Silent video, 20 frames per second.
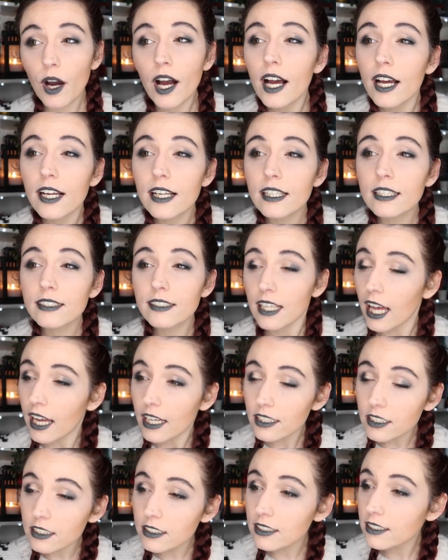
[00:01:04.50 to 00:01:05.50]
was
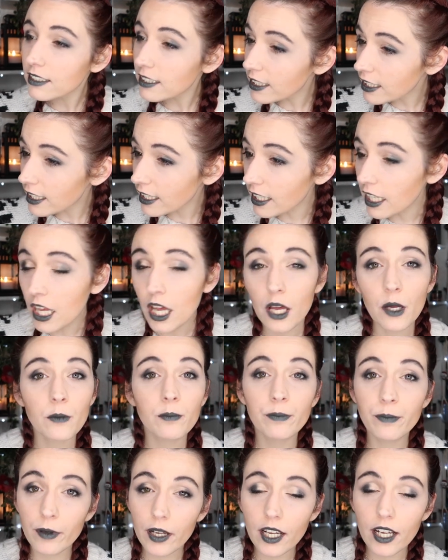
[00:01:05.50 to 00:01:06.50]
actually.
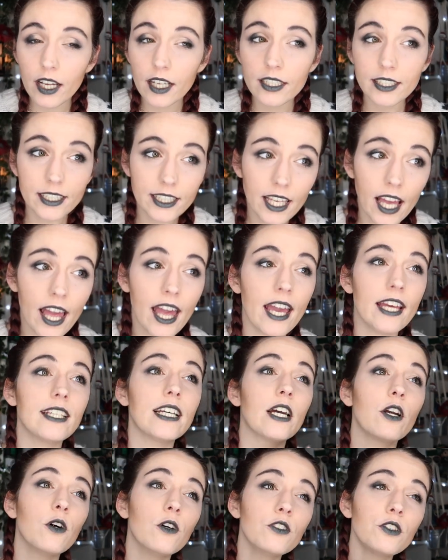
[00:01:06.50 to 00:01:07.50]
But yeah,
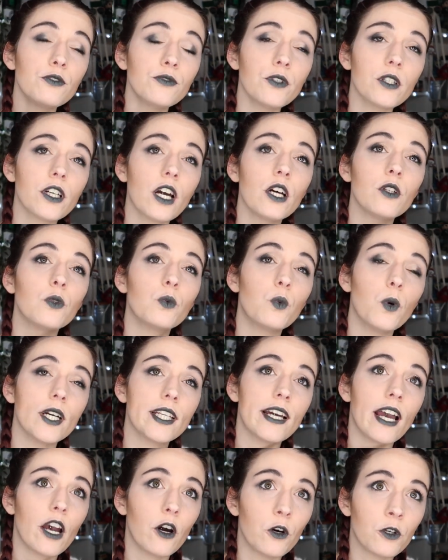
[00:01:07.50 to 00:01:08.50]
and I also forgot
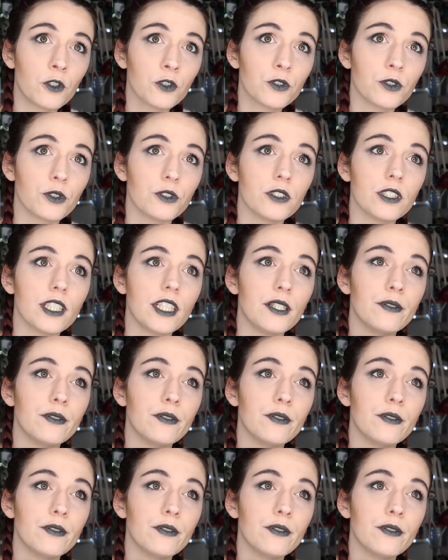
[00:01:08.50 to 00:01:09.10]
what I ordered,